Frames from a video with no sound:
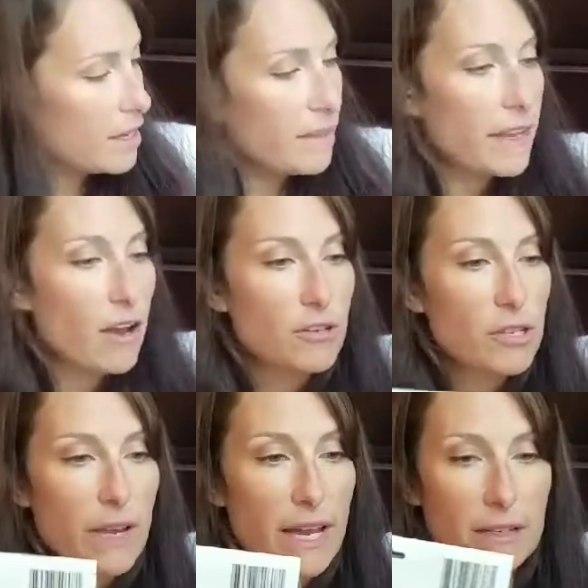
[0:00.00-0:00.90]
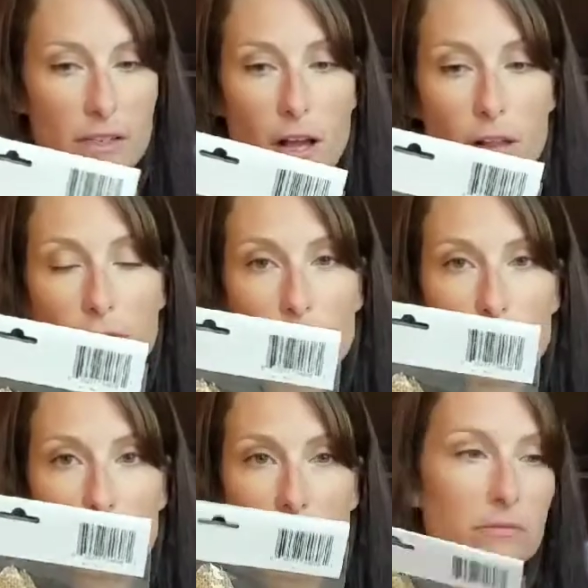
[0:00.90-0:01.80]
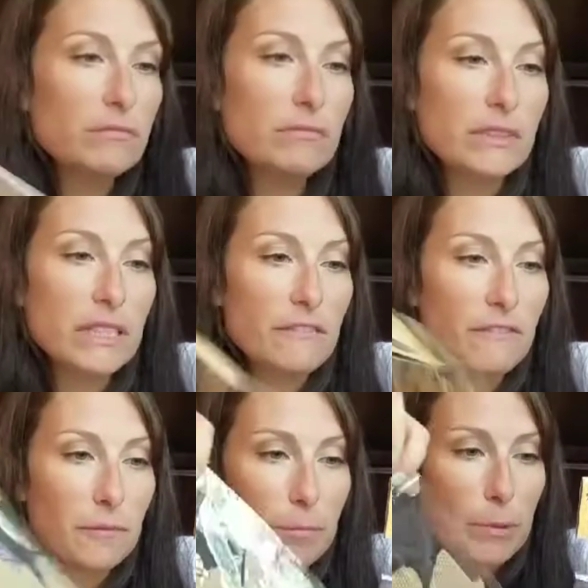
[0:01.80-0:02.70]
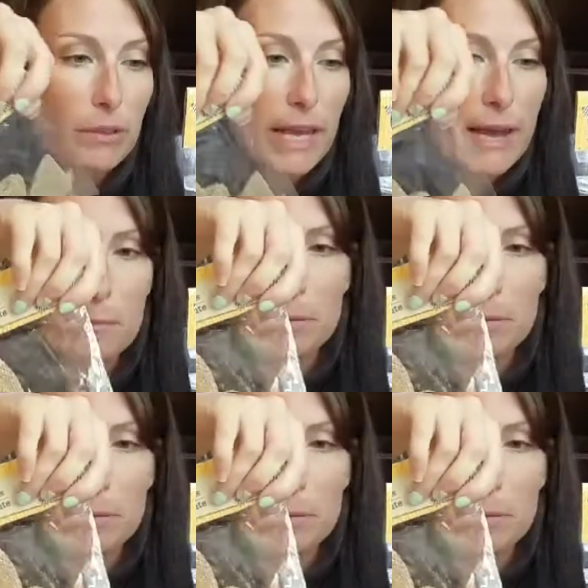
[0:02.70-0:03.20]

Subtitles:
They also had colored leaf burlap,